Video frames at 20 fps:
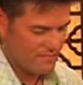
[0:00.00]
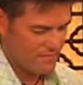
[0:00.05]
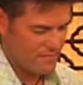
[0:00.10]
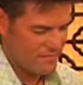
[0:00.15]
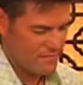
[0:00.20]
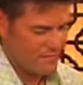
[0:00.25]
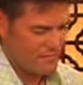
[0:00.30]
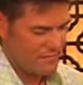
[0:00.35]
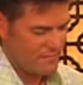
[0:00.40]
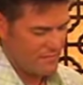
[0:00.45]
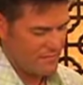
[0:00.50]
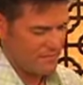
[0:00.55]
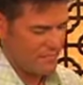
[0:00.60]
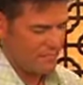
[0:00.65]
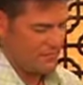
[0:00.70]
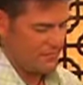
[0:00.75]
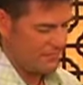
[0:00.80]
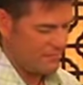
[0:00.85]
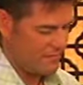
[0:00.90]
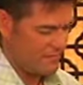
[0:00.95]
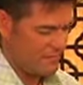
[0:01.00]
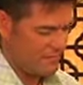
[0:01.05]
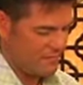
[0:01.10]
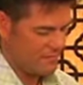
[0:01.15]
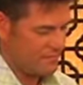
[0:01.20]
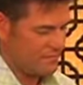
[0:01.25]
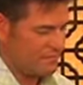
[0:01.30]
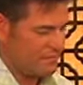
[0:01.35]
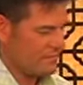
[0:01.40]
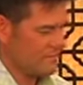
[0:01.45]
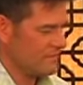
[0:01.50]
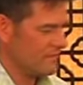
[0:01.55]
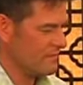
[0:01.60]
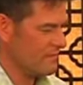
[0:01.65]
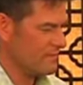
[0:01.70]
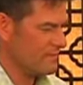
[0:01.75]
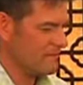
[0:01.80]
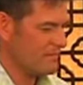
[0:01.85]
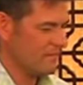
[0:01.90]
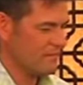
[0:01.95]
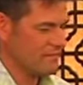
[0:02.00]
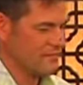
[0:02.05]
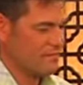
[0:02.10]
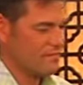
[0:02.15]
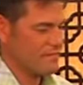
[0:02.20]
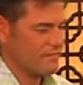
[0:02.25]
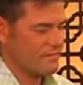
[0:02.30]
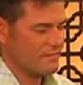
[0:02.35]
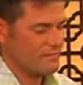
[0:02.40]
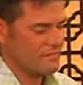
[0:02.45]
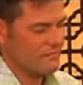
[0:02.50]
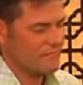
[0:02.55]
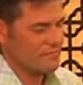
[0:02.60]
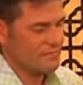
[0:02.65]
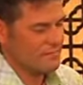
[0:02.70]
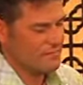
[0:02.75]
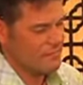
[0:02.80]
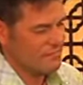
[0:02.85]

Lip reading: This person isn't speaking.